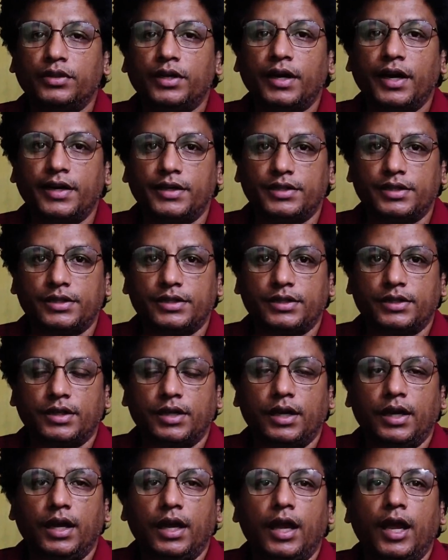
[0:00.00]
the writs.
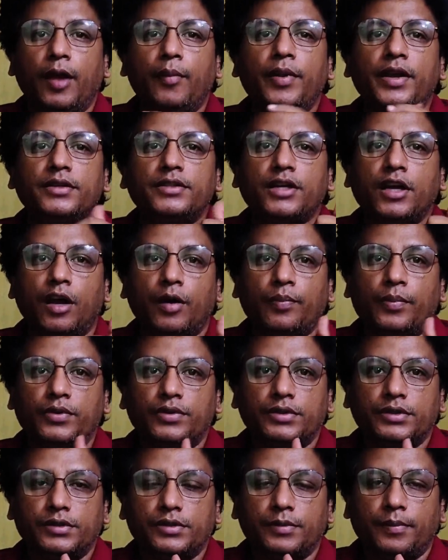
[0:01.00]
Habeas
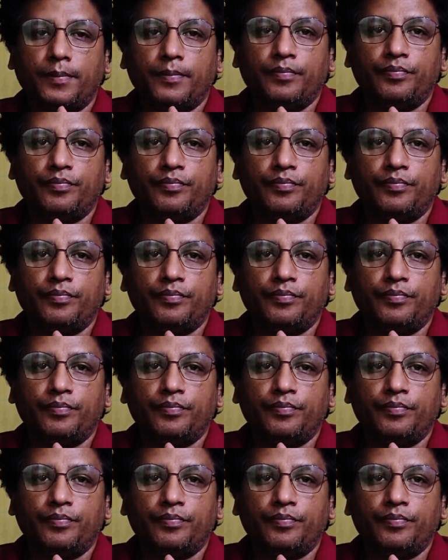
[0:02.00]
corpus.